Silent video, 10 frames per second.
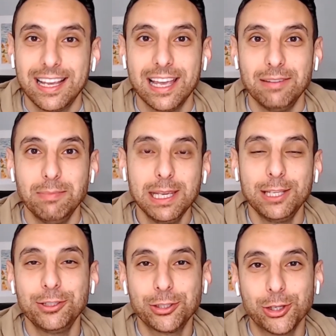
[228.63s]
and
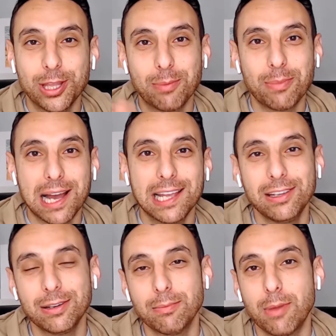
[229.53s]
making sure that
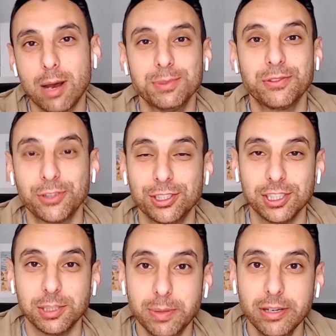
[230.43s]
my mom's first
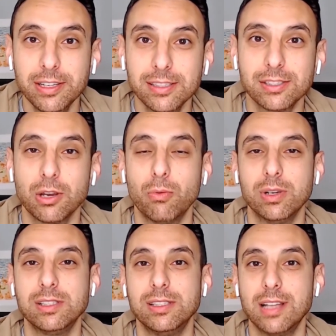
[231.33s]
experience
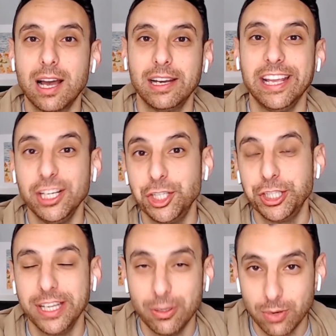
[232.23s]
was not a
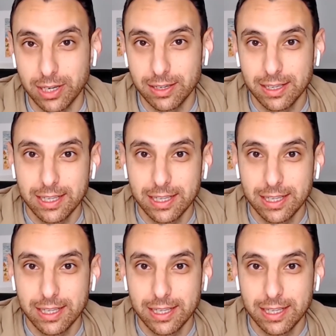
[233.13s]
shitty one.